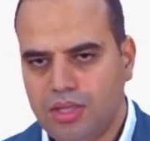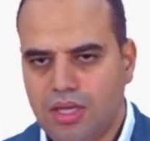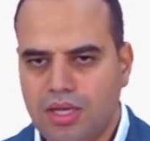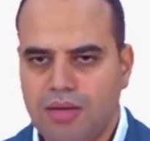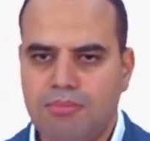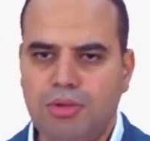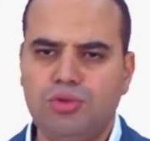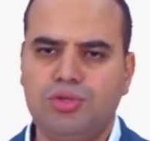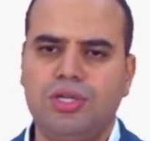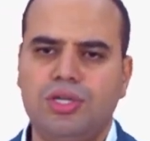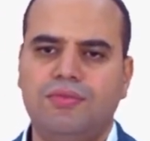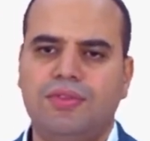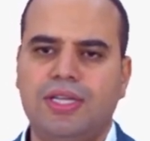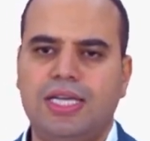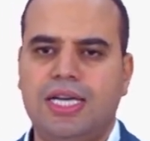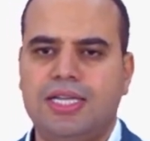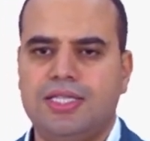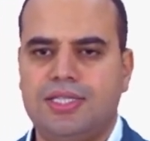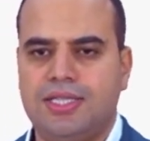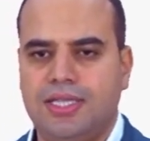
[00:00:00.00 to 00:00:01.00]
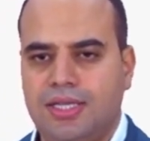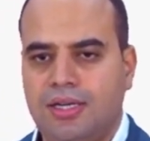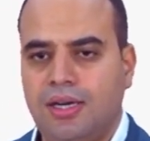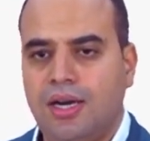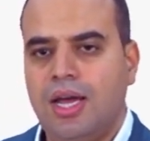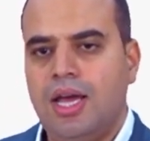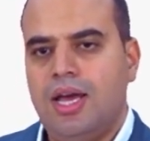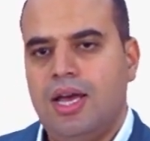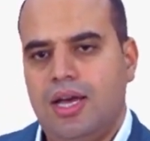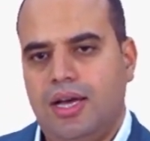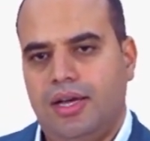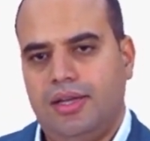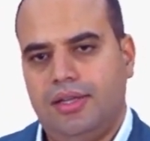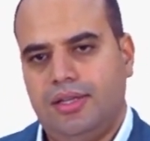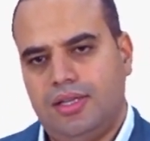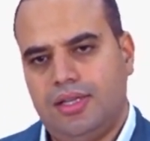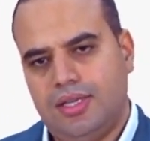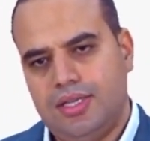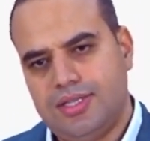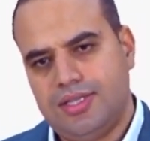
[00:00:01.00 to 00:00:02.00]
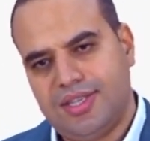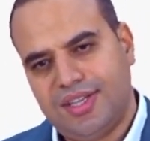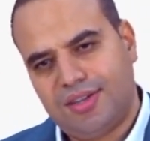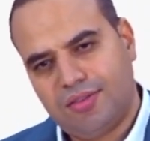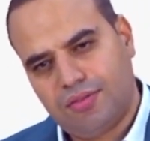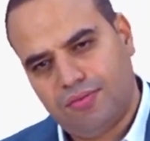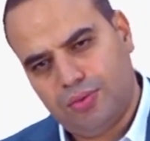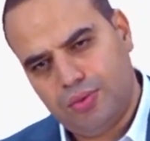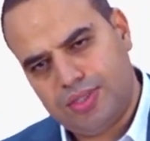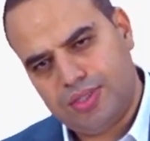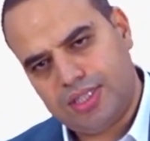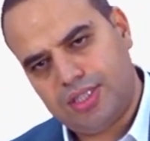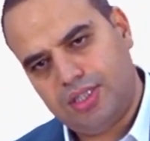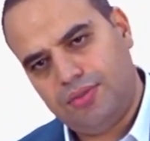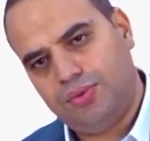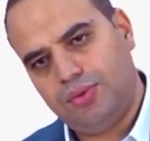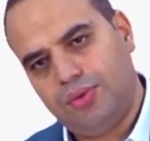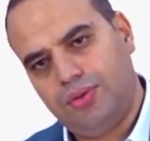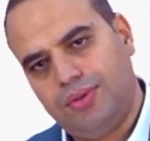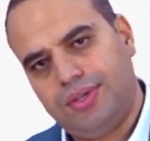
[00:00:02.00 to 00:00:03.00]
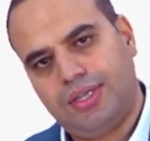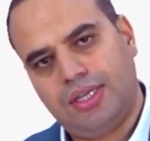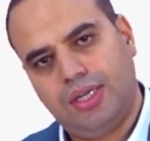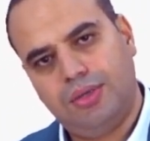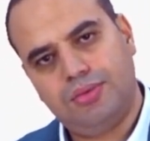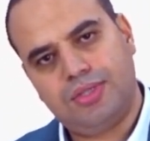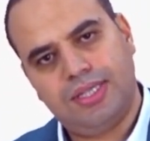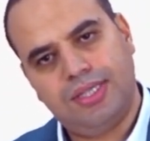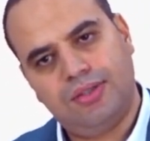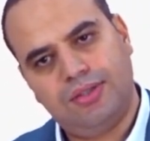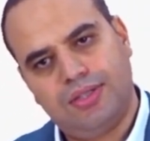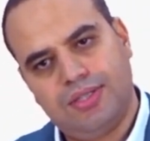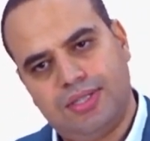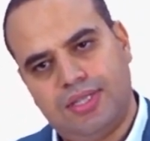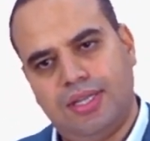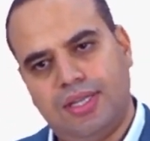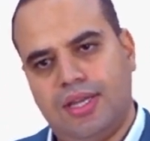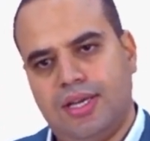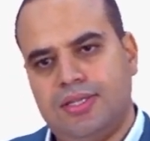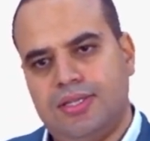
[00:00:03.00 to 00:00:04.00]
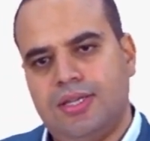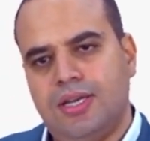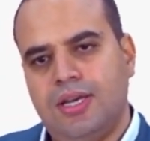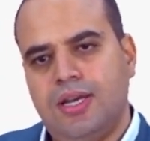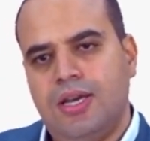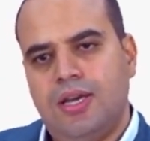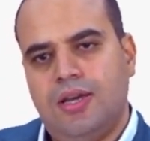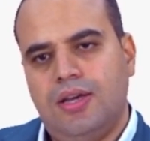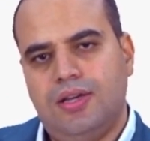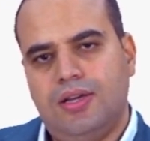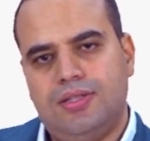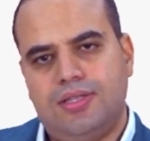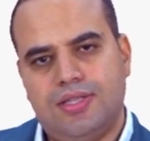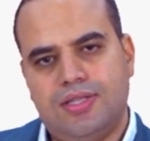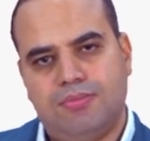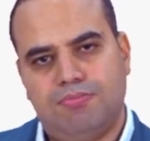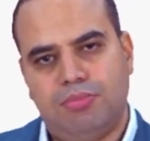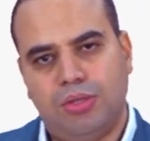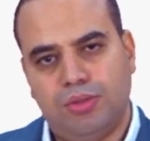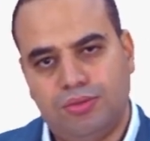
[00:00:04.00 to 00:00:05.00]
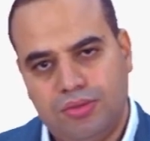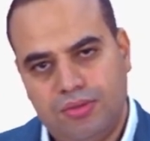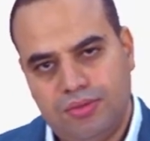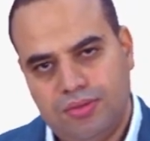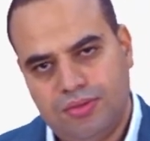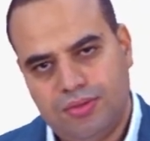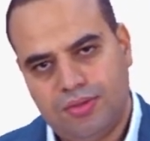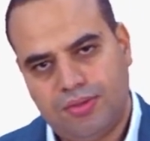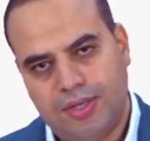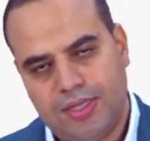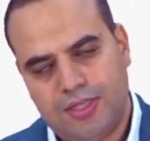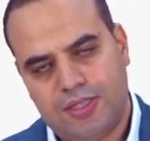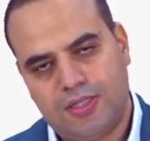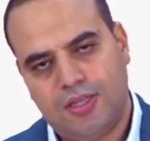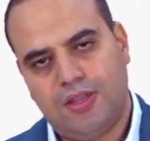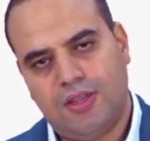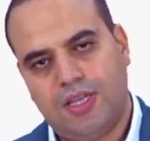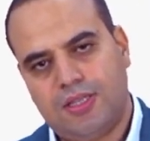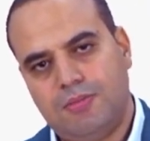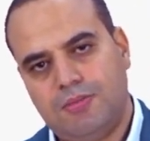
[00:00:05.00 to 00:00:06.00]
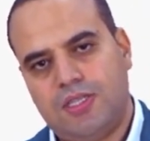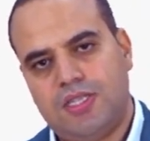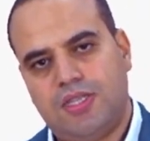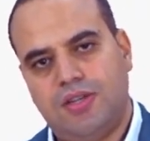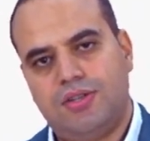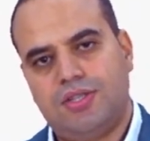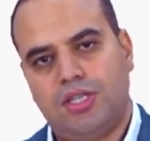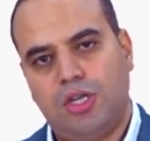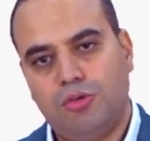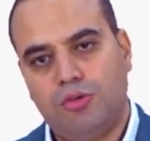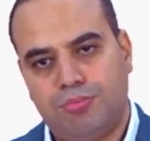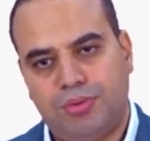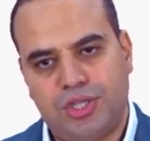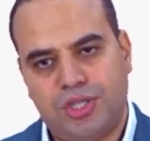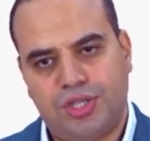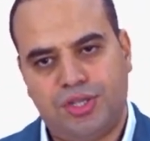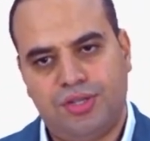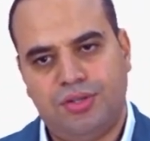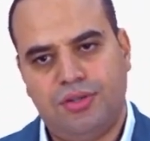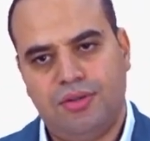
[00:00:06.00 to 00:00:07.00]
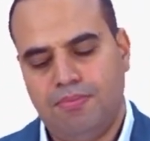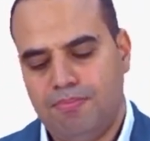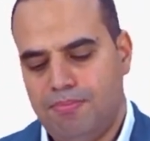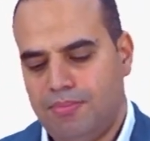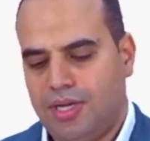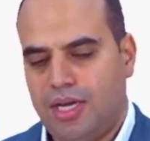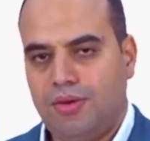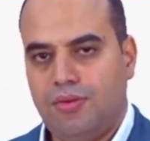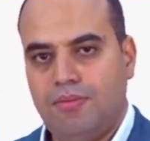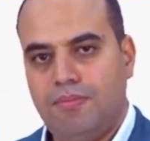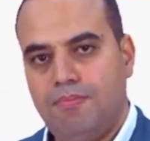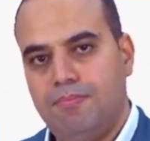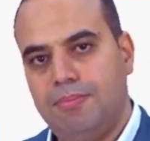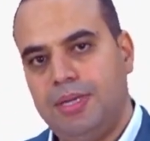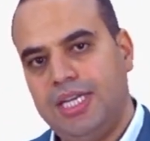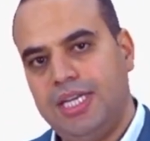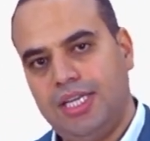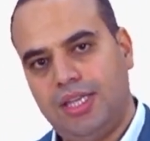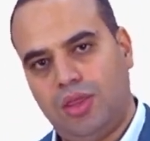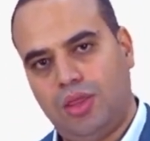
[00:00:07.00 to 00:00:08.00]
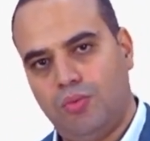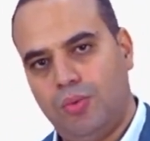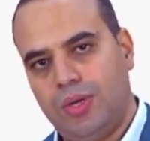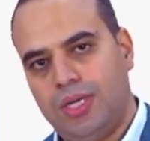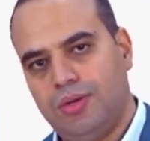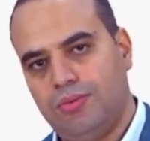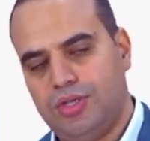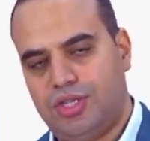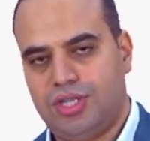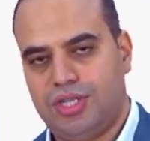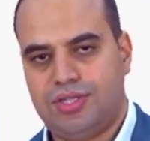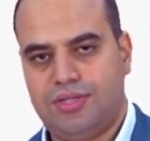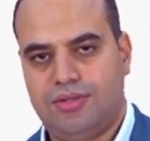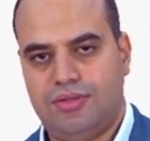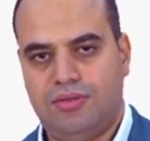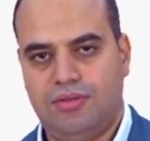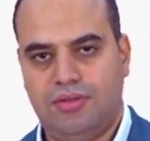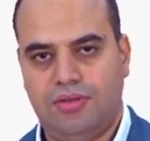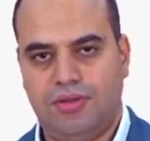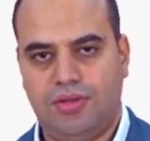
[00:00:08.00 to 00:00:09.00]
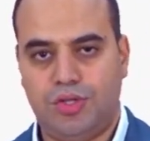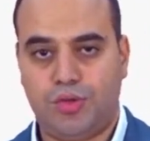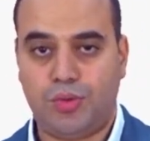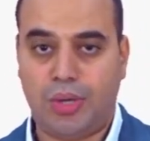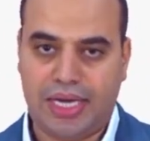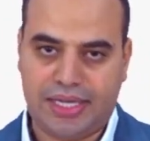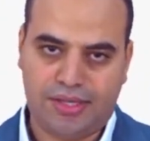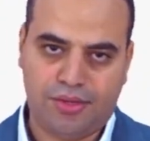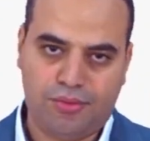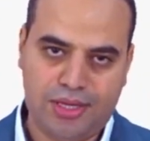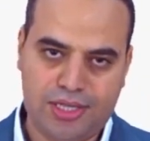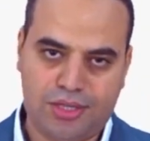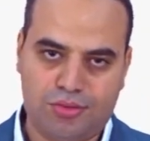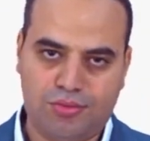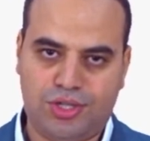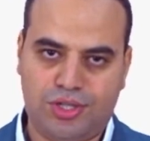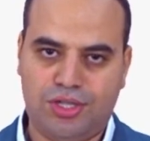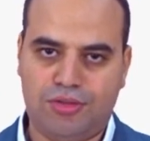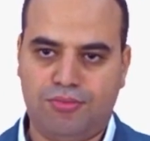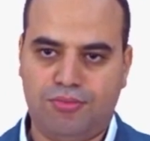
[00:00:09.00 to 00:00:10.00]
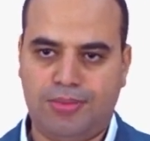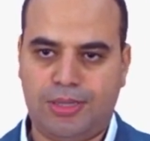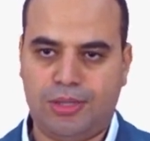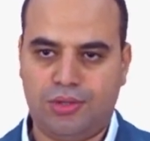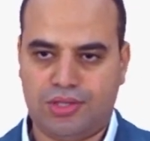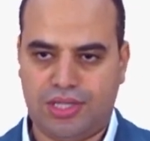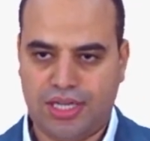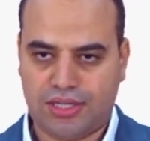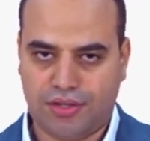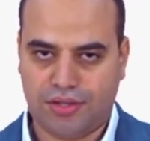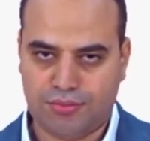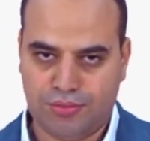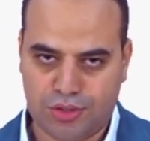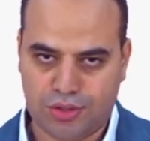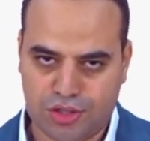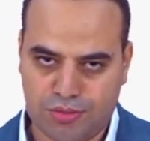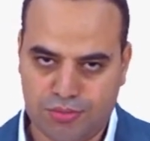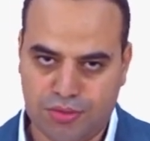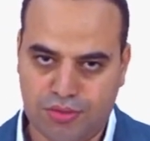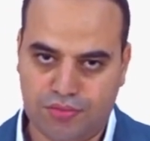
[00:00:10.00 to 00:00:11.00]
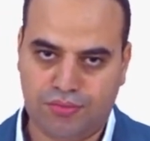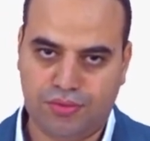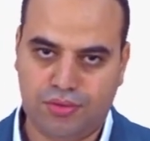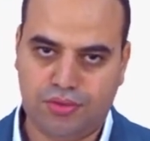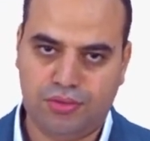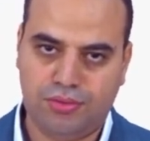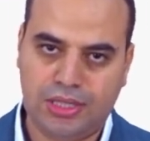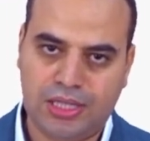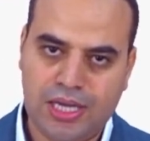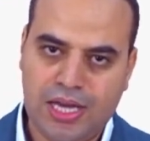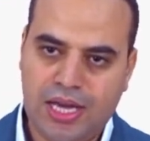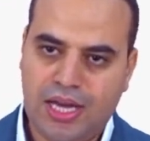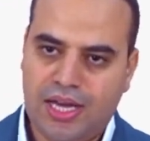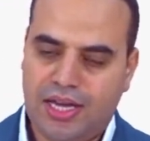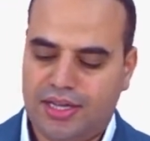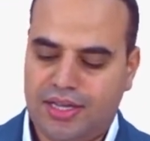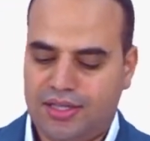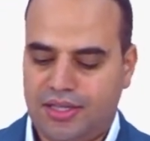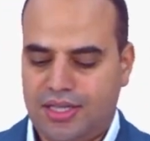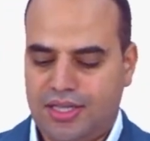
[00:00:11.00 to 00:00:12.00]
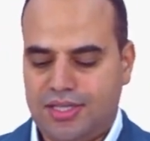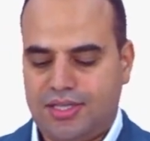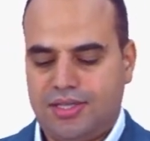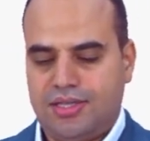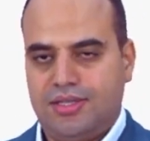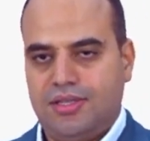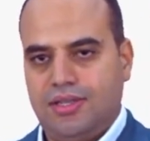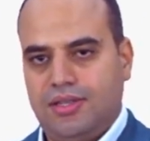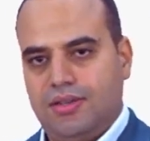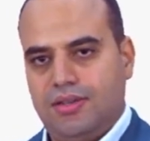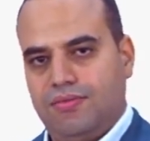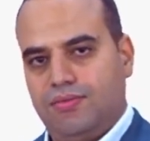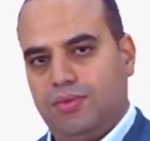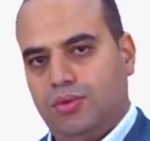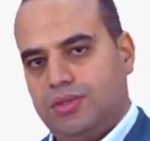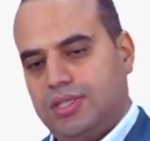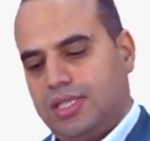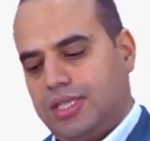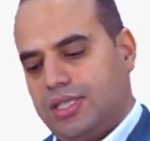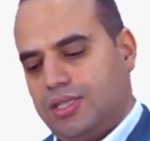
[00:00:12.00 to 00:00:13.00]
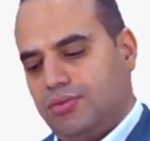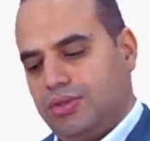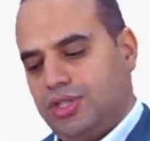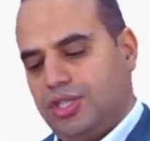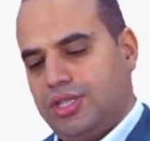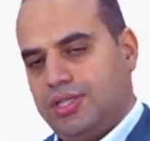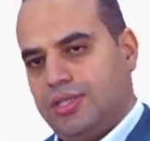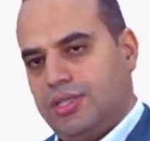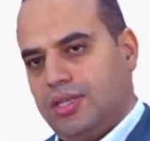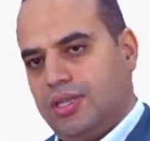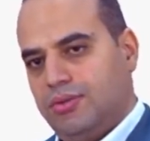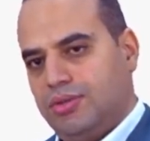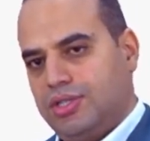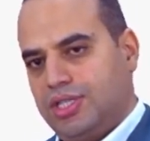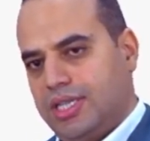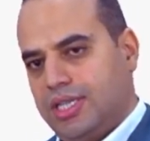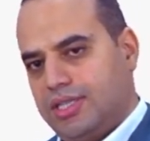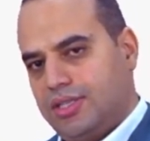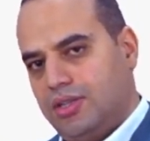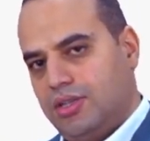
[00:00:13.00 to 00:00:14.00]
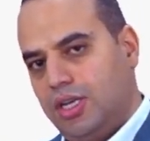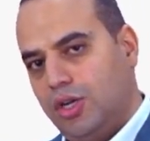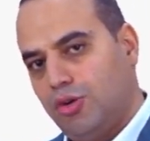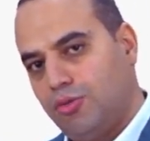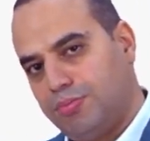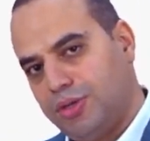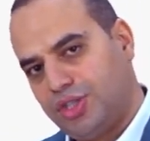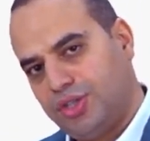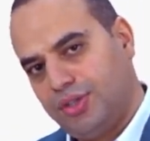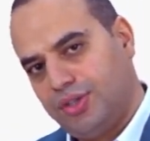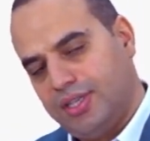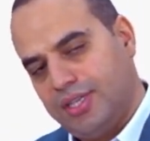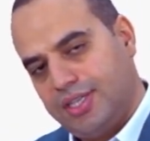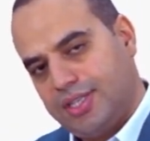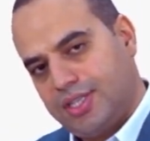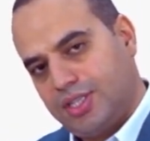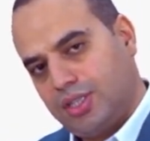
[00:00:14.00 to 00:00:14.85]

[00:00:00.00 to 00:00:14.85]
motion of the gas there. And inside of the vortex, if you look closely, you can see that it is blue, right? And that means there is low pressure now beneath the wing, which is a drag, right? Because the aircraft wants to move forward, and this vortex, which has low pressure in its